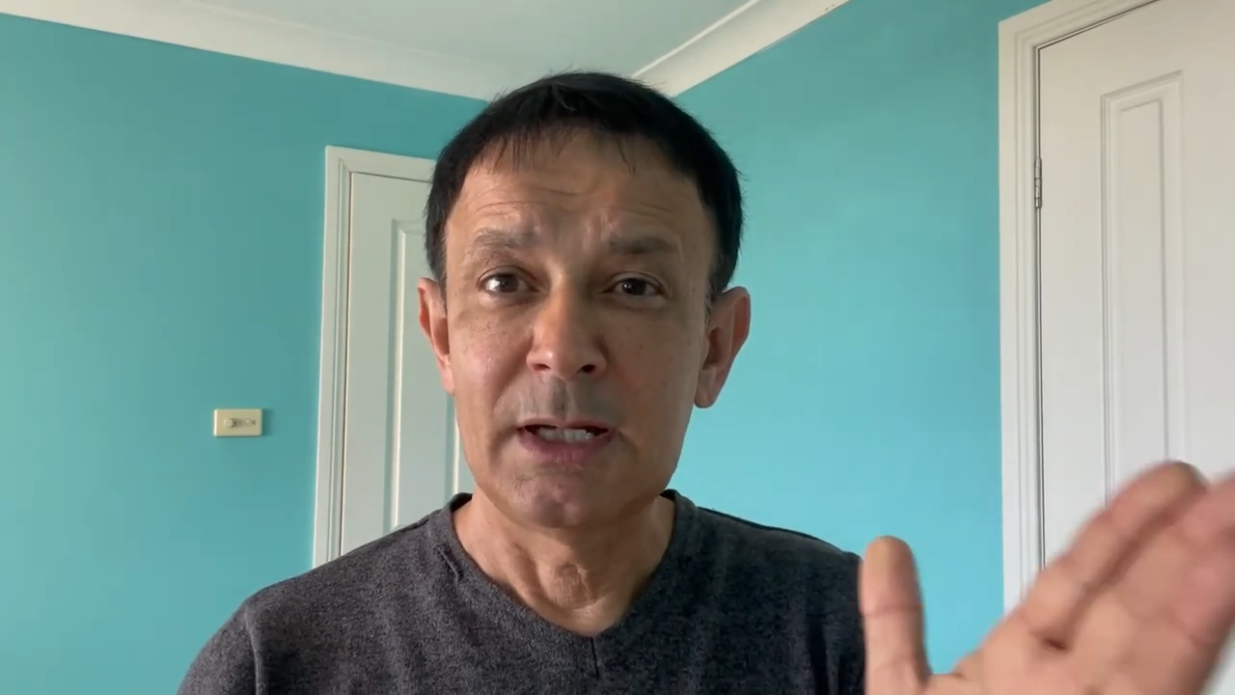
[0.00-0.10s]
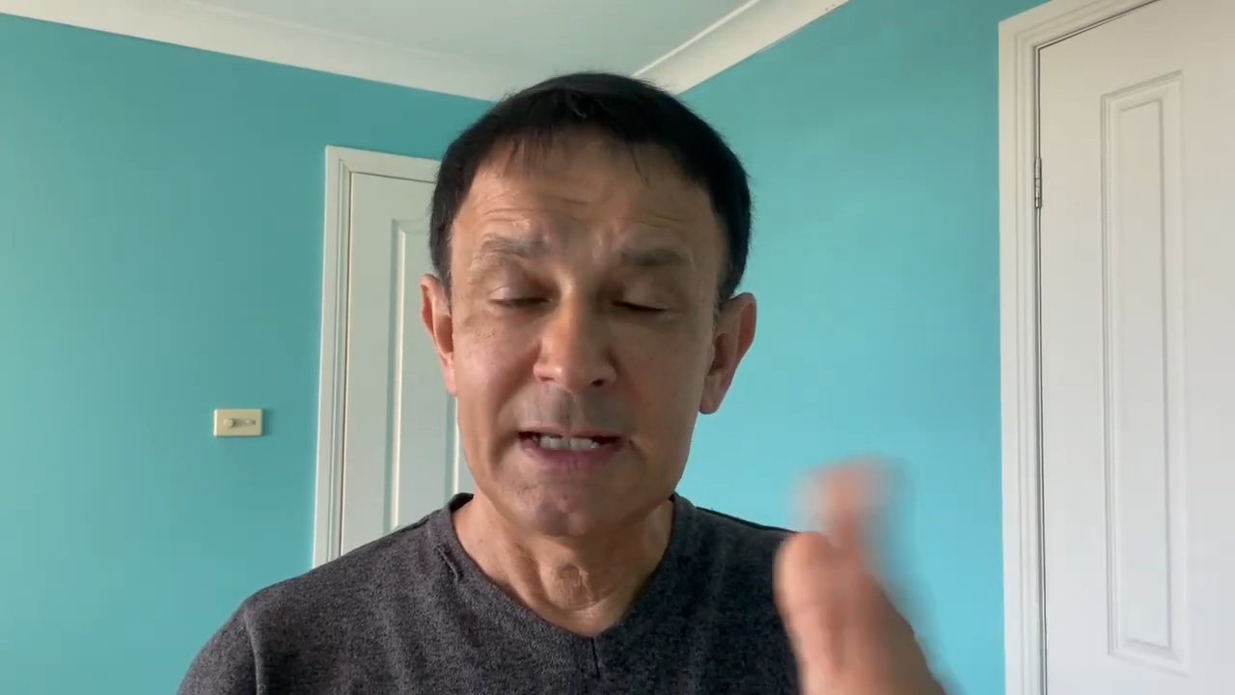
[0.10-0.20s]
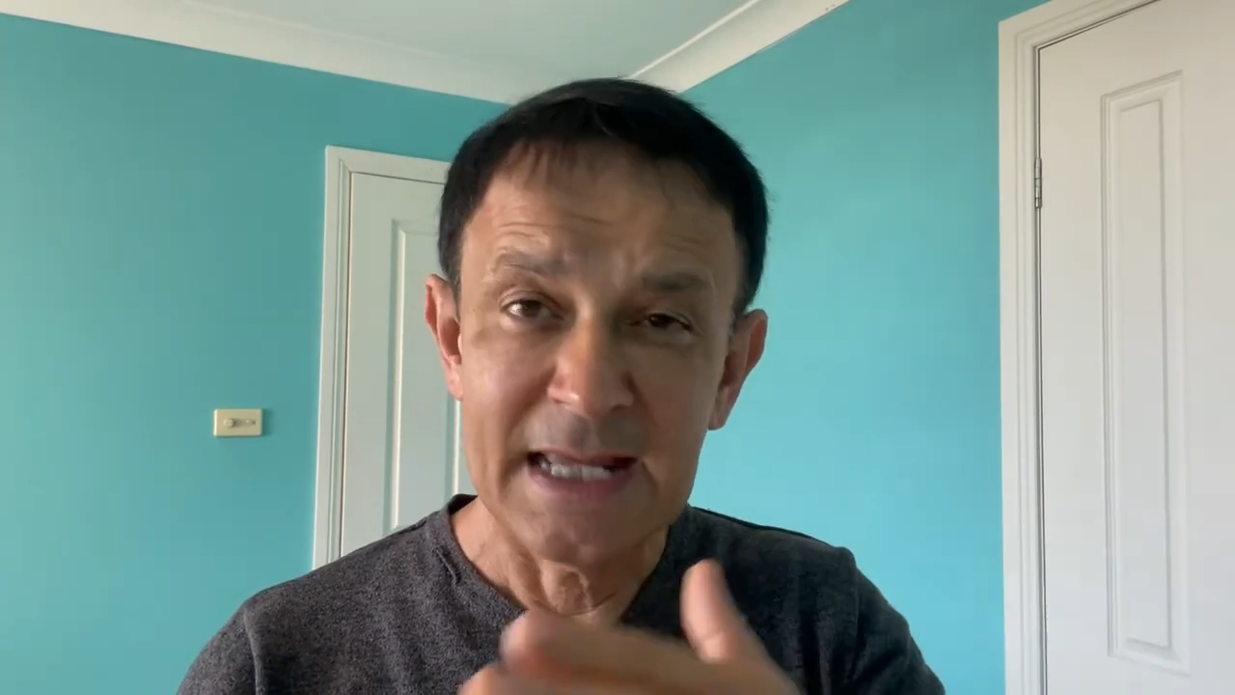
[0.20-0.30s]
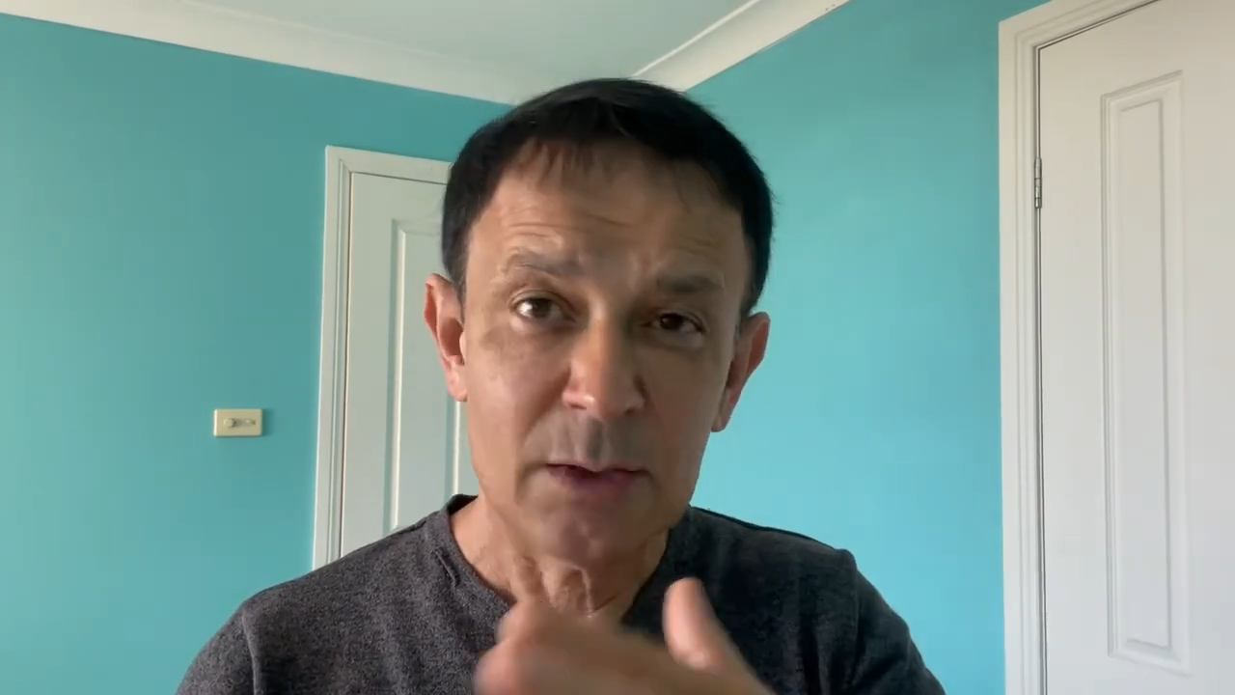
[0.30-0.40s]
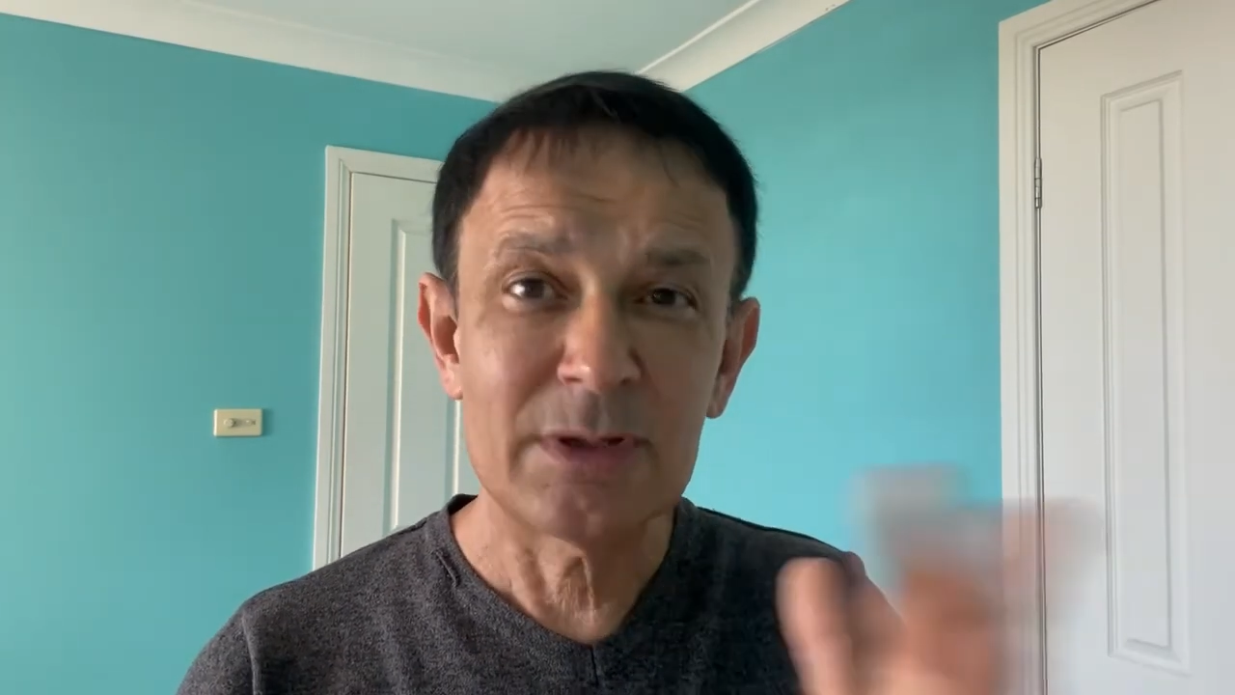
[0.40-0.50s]

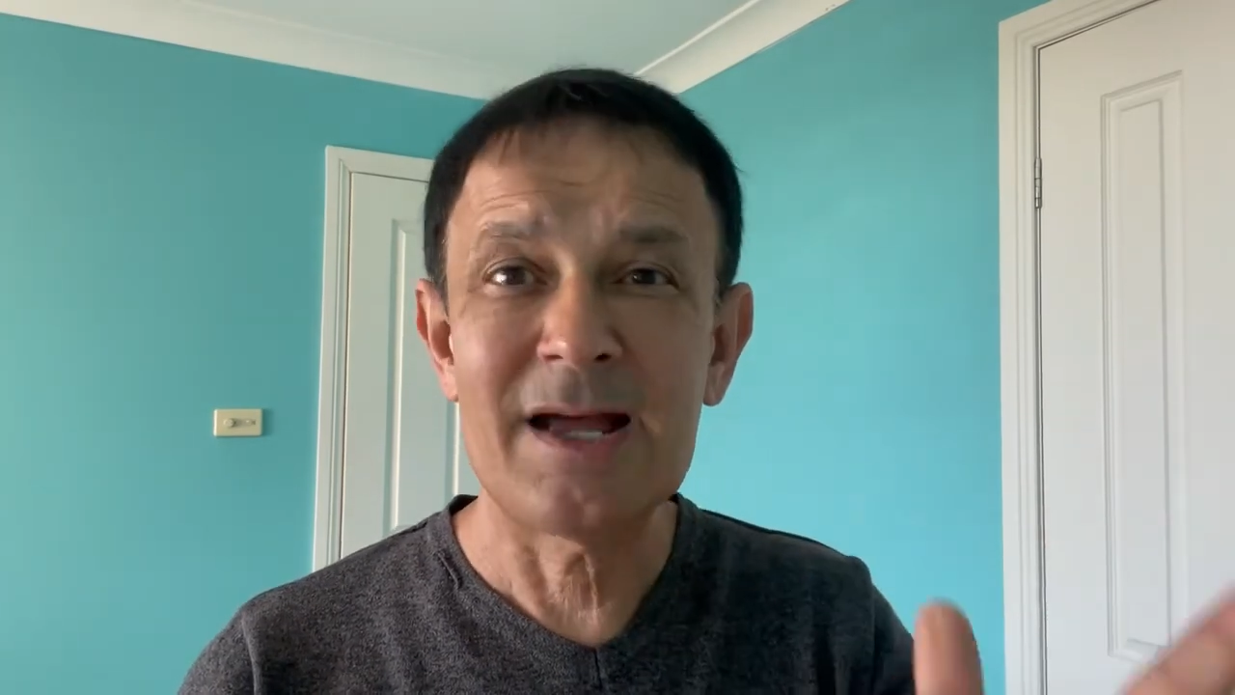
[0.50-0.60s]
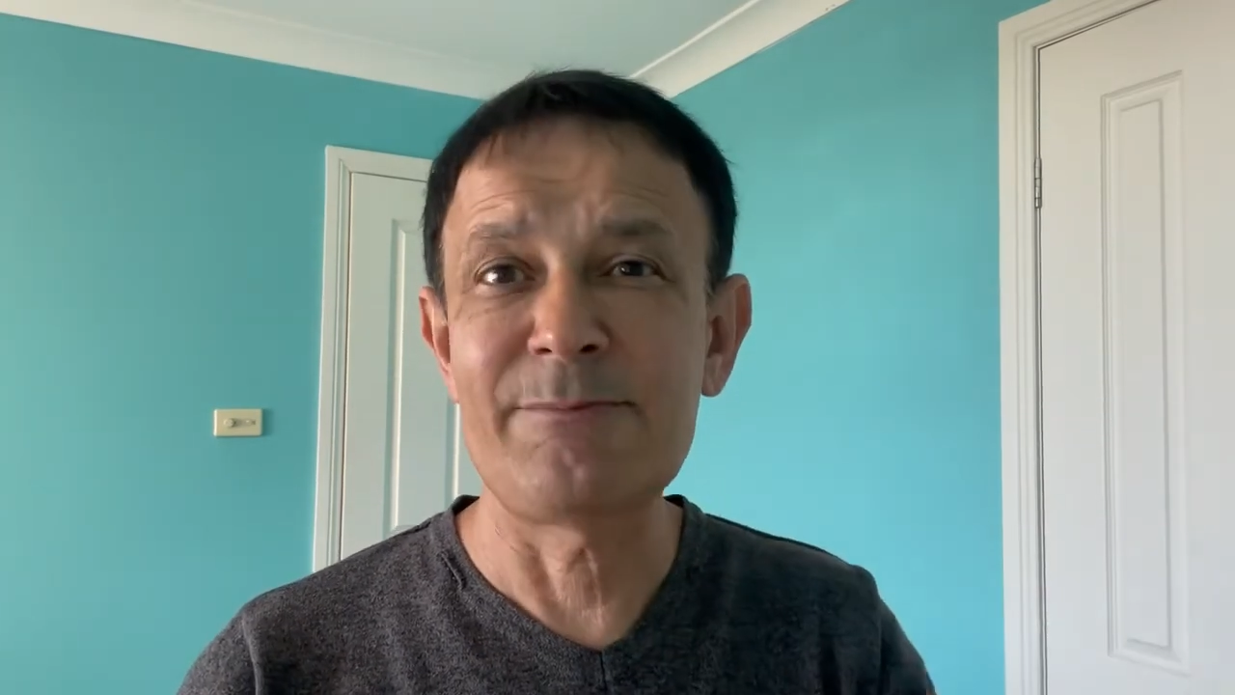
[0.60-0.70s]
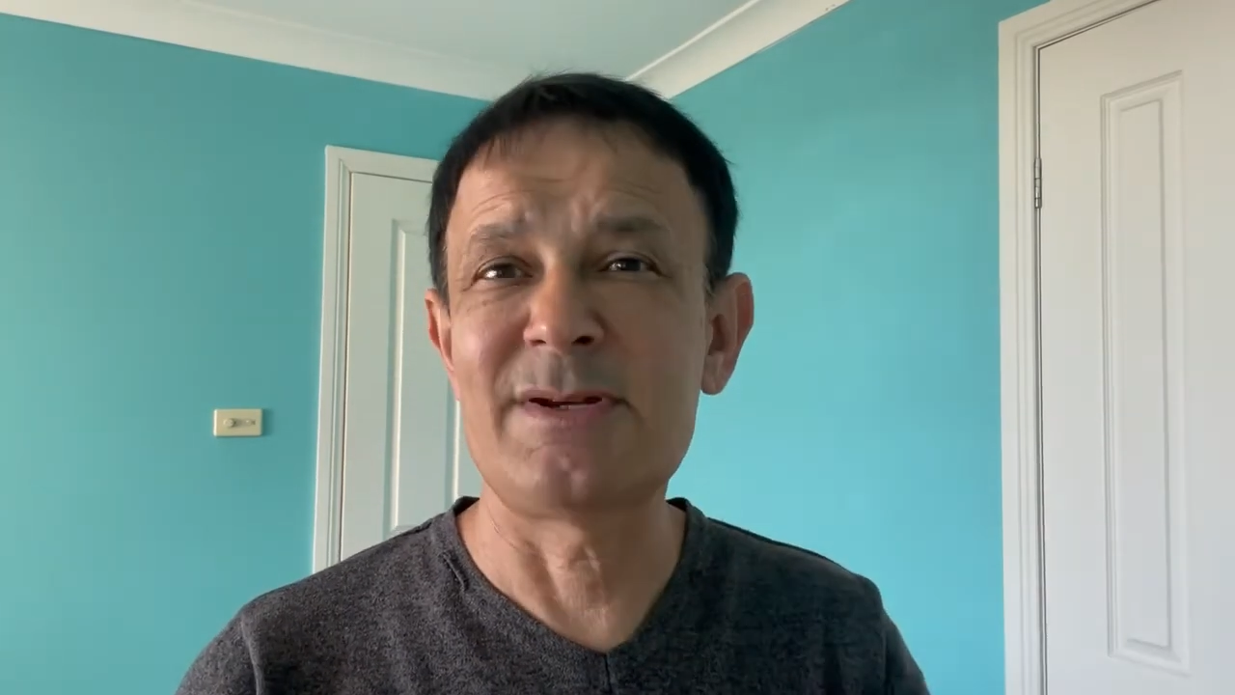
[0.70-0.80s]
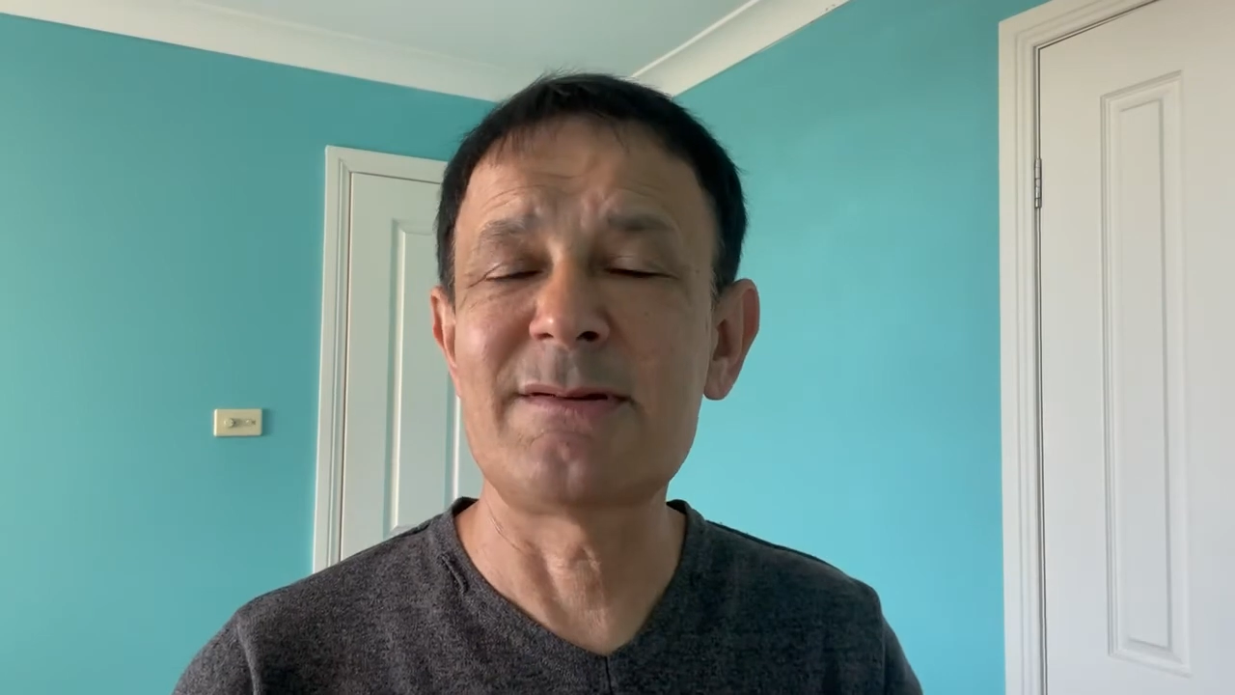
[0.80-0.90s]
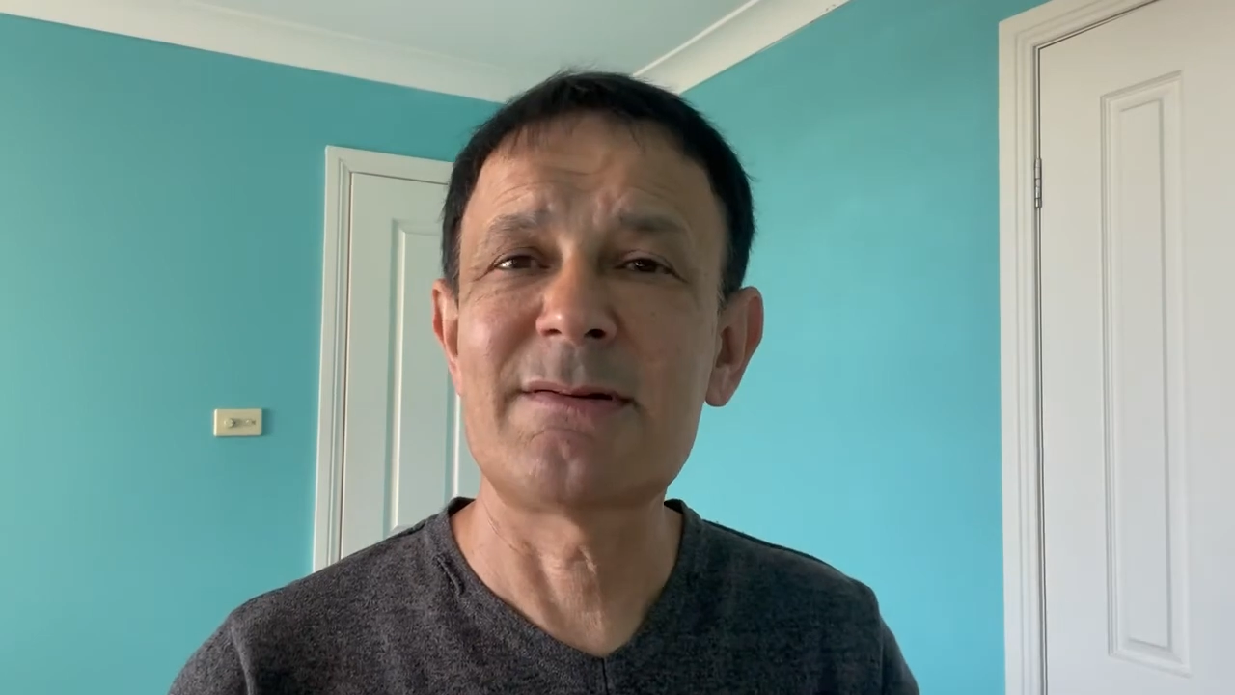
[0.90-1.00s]
and how it
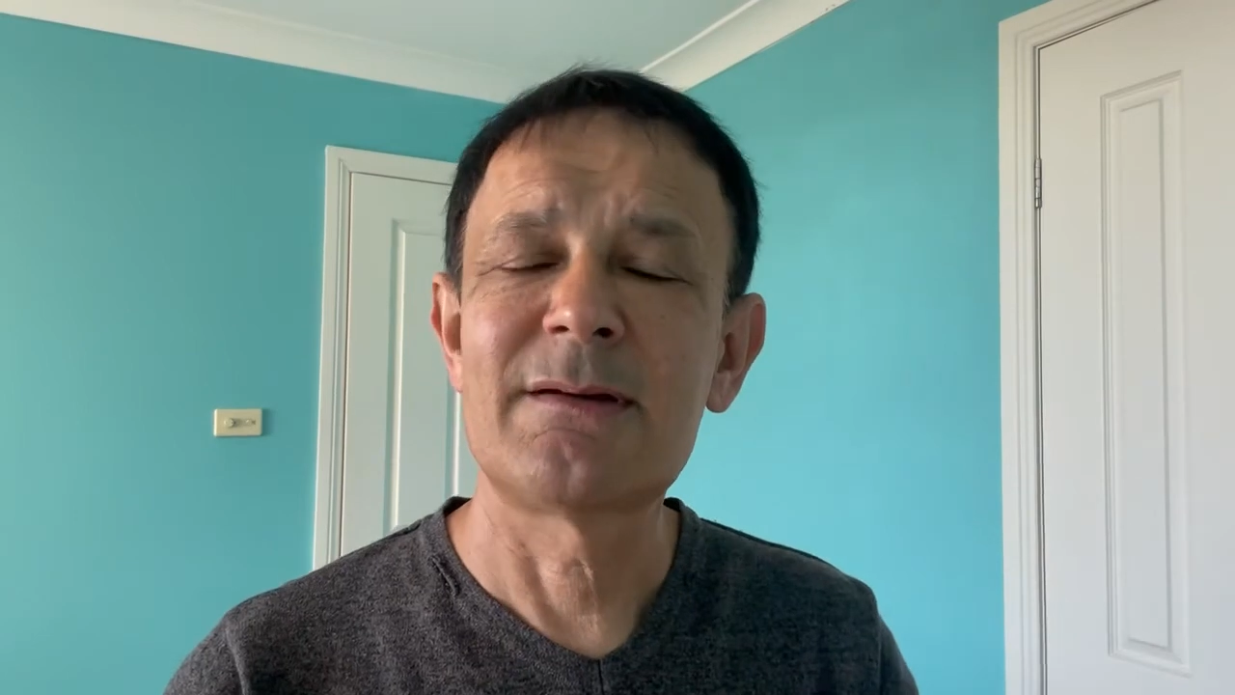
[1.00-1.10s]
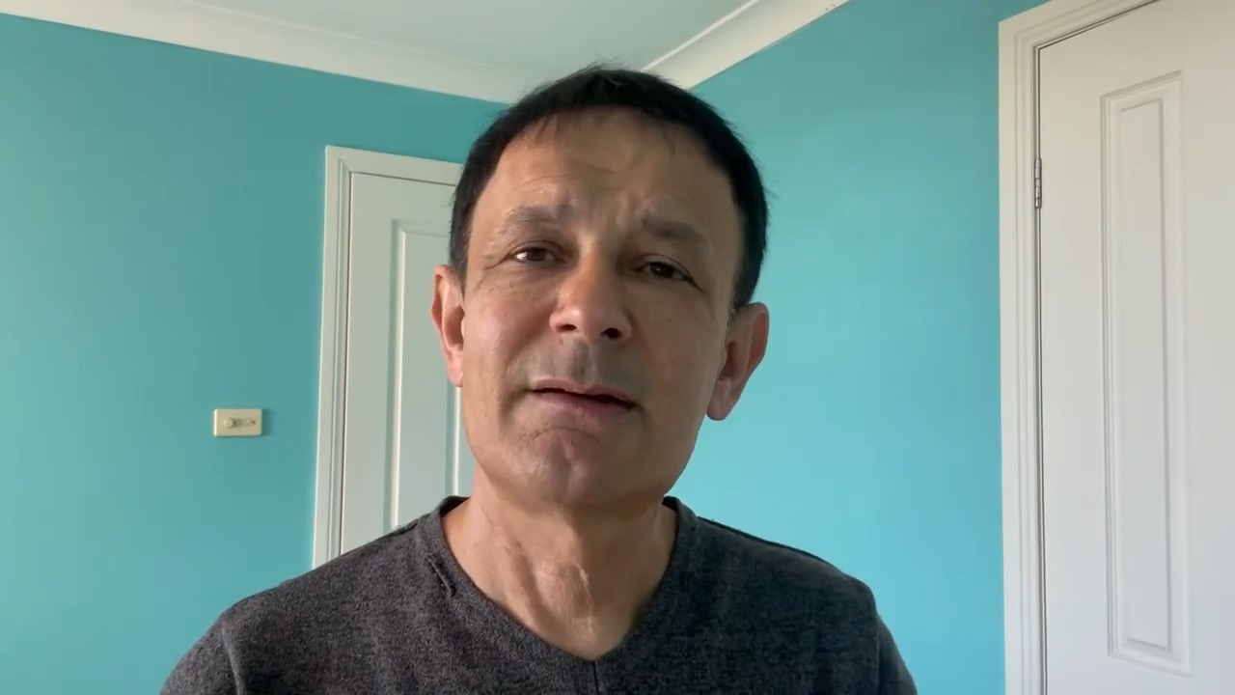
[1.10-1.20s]
happened.